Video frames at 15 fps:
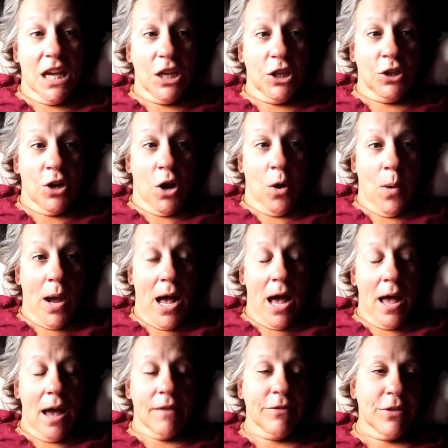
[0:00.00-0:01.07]
You know,
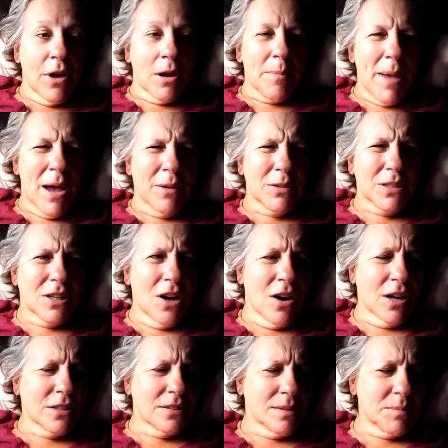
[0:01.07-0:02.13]
I've thought about,
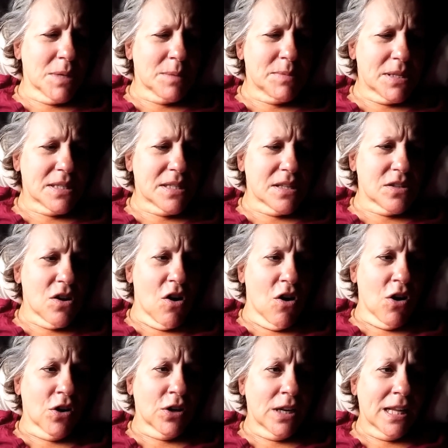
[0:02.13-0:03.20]
God, sometimes this is
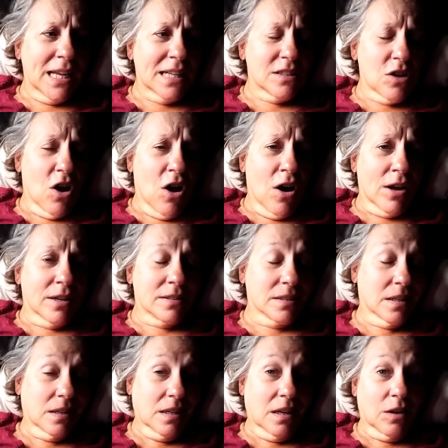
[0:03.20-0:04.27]
hard and it gets hot and it's
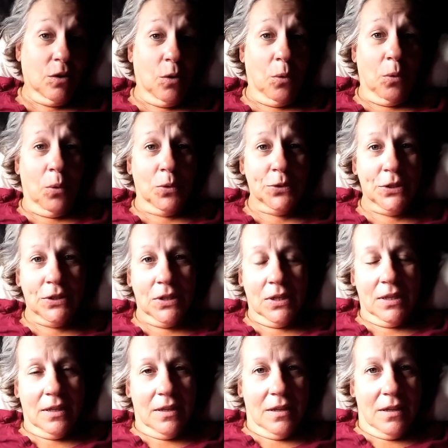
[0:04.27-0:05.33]
going to get cold and
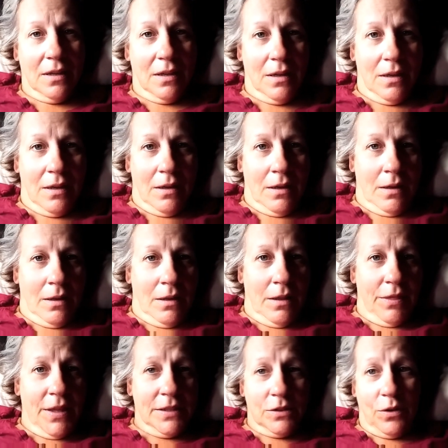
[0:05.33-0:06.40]

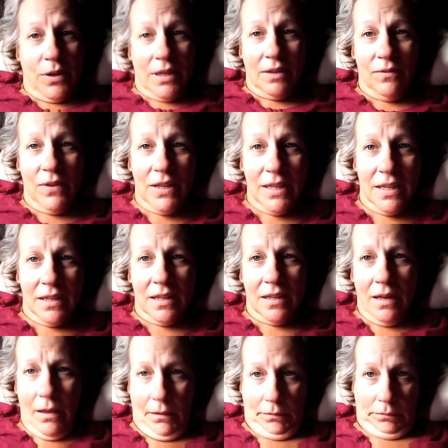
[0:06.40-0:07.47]
things are inconvenient
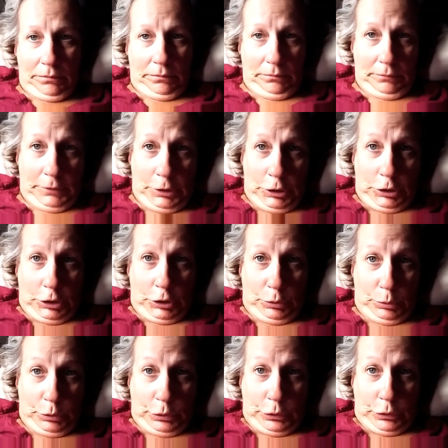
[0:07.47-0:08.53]
and I need to get
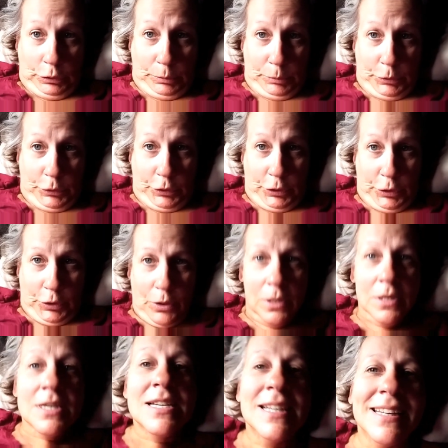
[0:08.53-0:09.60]
rid of this double chin.
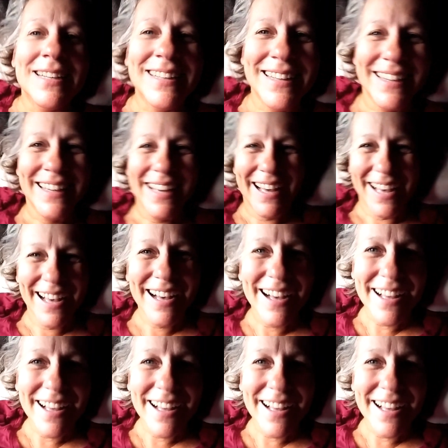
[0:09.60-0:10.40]
Let